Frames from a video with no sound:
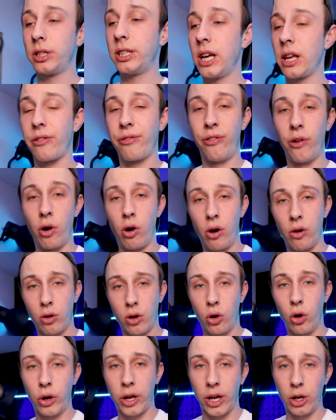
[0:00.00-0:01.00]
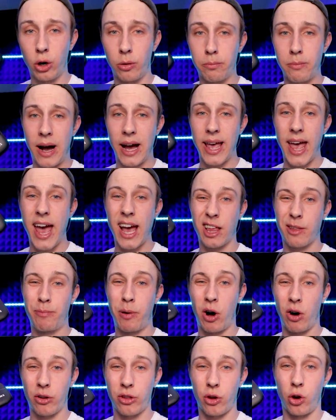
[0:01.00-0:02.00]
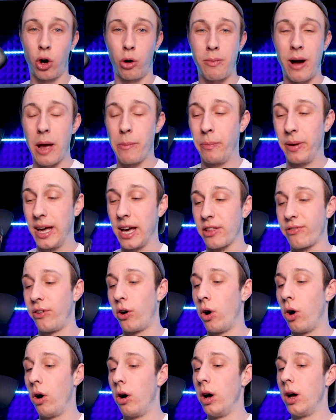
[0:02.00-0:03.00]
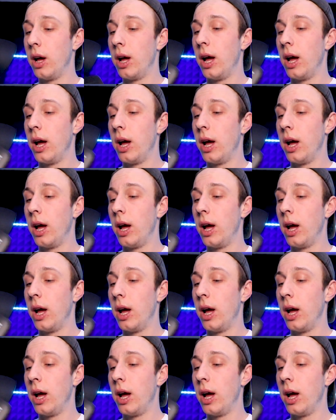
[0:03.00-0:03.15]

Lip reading: this for hooking up my Xbox or my PS4.